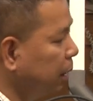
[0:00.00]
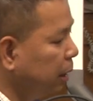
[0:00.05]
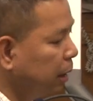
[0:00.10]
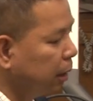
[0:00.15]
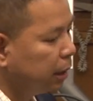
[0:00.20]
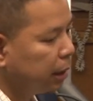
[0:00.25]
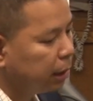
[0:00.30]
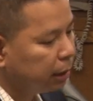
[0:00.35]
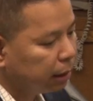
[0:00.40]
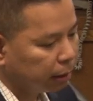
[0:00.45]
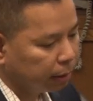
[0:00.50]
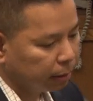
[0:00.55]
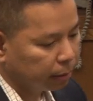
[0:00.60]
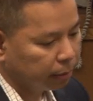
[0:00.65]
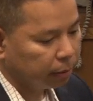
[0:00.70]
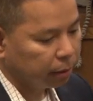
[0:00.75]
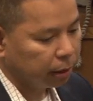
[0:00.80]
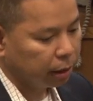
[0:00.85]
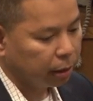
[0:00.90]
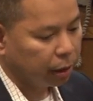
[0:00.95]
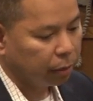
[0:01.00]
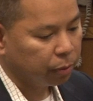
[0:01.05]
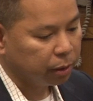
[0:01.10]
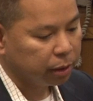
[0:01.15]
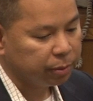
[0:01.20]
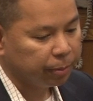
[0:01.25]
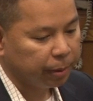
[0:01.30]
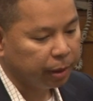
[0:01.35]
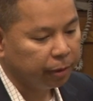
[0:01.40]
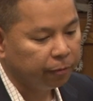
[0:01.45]
and then, you know, I
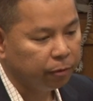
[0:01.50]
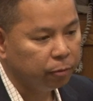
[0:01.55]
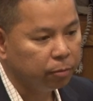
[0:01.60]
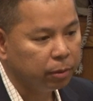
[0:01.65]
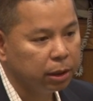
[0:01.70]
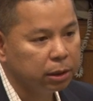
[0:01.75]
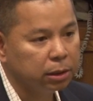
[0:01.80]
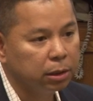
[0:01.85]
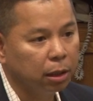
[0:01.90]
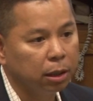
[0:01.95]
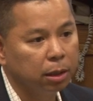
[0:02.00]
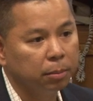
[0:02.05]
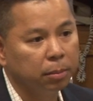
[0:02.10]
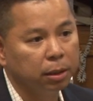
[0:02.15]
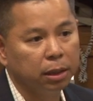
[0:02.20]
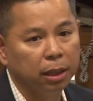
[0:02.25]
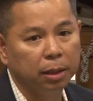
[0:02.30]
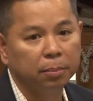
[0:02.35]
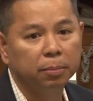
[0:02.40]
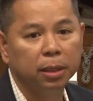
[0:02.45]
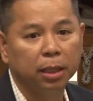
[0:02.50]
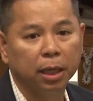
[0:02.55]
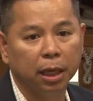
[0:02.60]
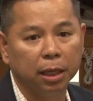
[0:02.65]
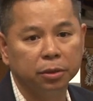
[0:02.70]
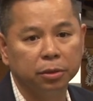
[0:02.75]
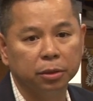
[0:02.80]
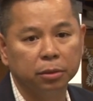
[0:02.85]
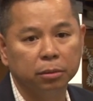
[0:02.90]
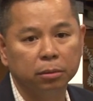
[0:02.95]
want to spend a few minutes talking about the
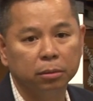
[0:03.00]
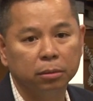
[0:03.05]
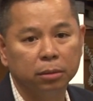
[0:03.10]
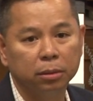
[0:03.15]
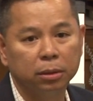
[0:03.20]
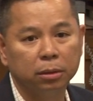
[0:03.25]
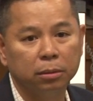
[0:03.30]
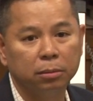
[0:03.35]
implication.